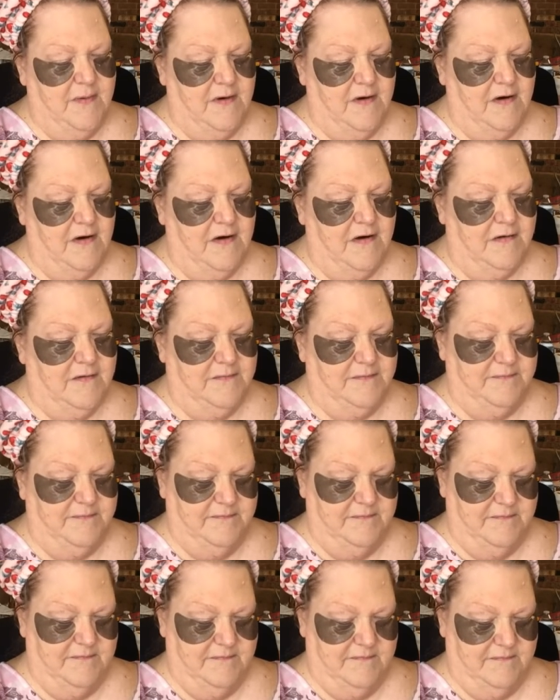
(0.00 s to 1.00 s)
our
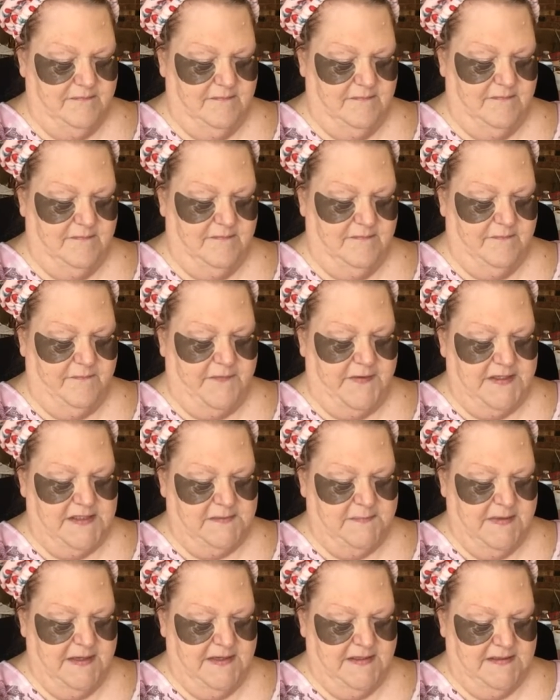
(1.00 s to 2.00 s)
face
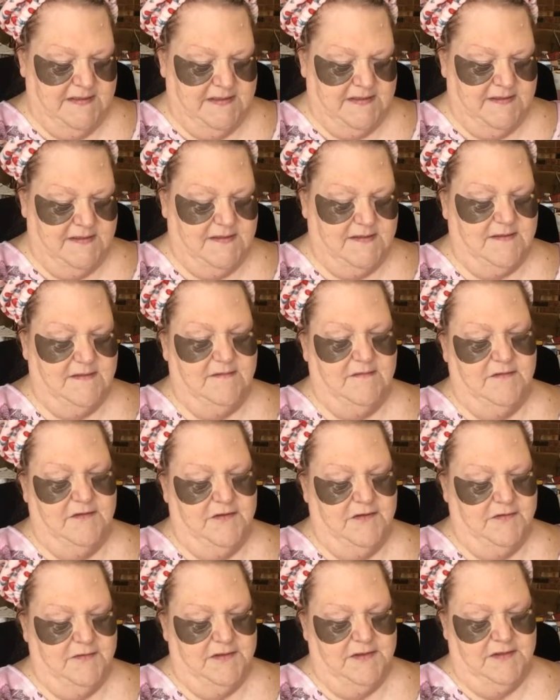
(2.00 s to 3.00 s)
masks, you
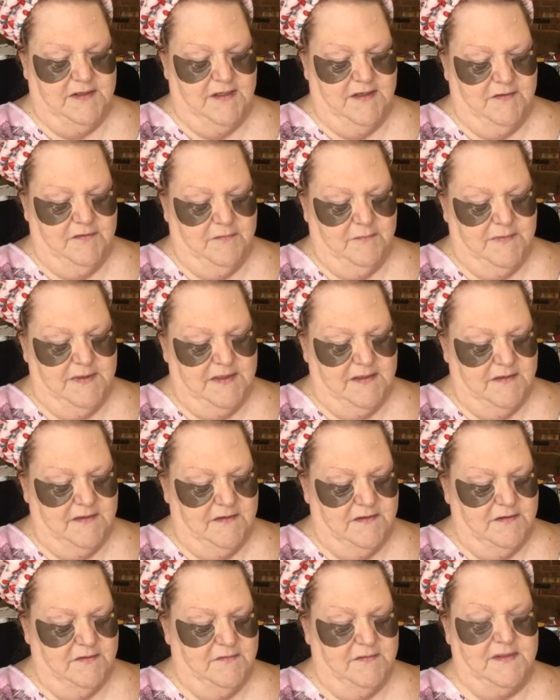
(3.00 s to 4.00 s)
know, together, we
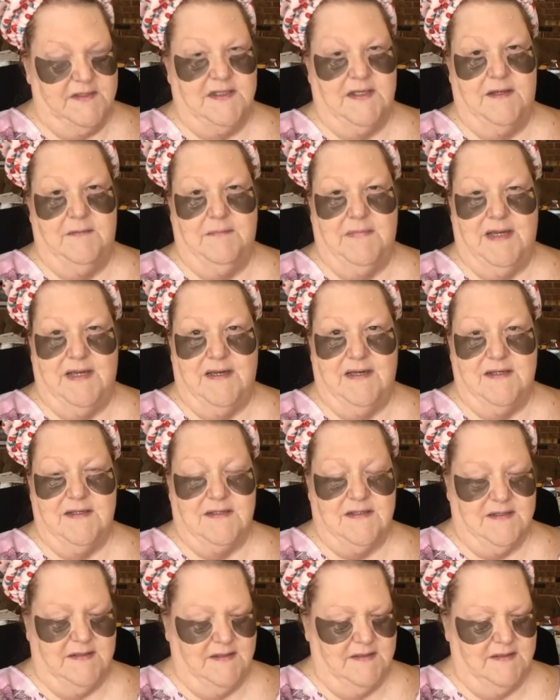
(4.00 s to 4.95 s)
can do the same mask.